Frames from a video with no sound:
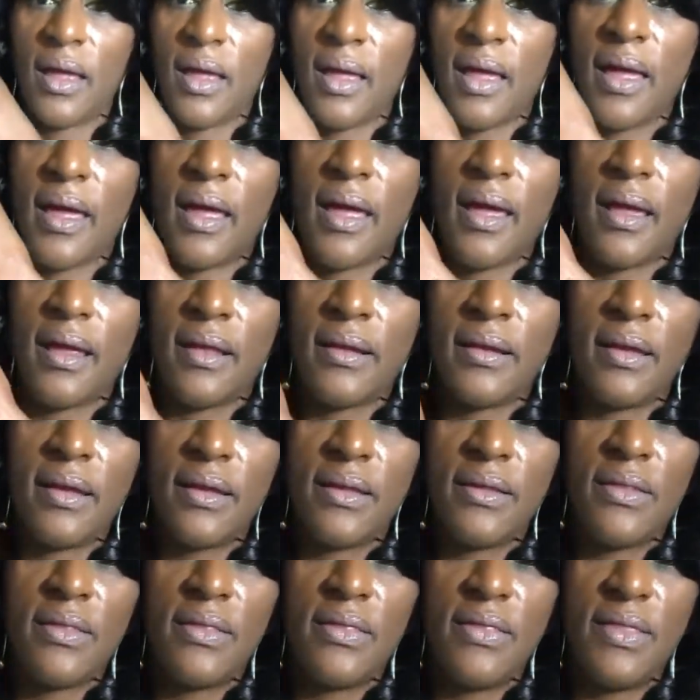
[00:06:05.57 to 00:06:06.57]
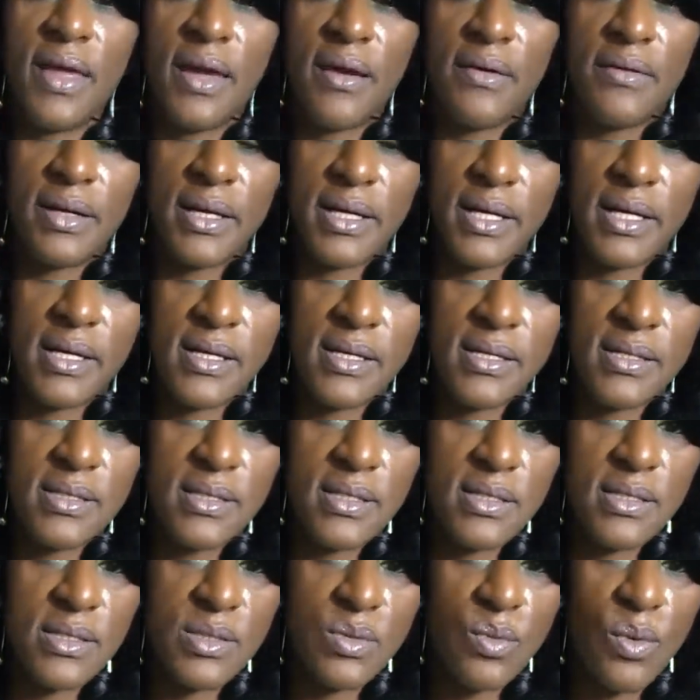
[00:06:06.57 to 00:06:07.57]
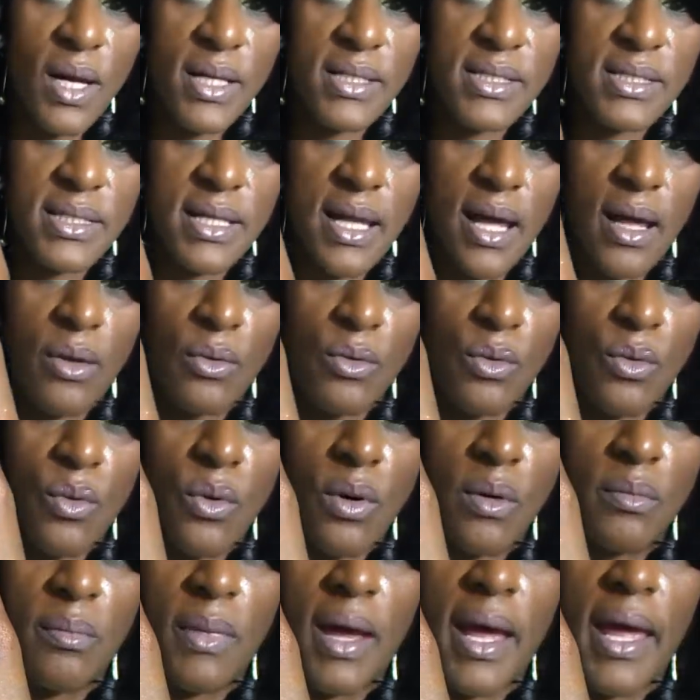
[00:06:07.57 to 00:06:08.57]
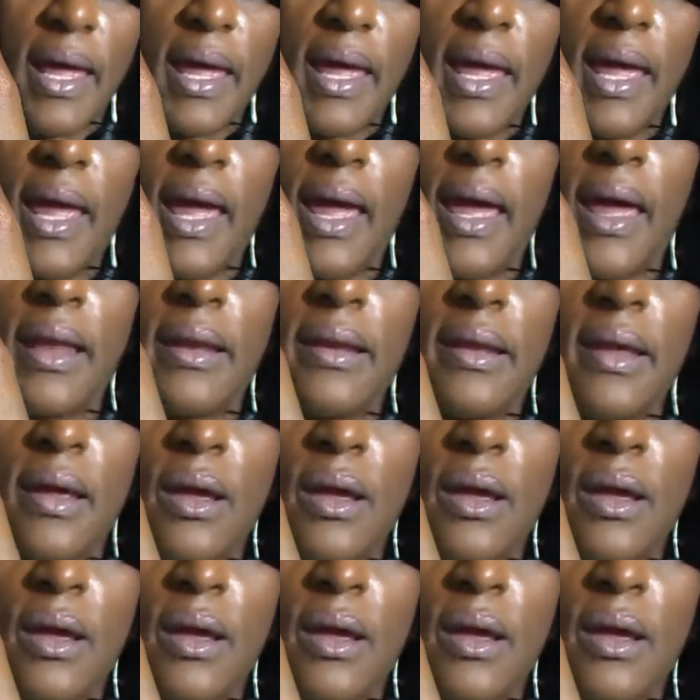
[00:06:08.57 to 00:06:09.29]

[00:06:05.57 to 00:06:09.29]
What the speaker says: and there it is swatched out on my hand.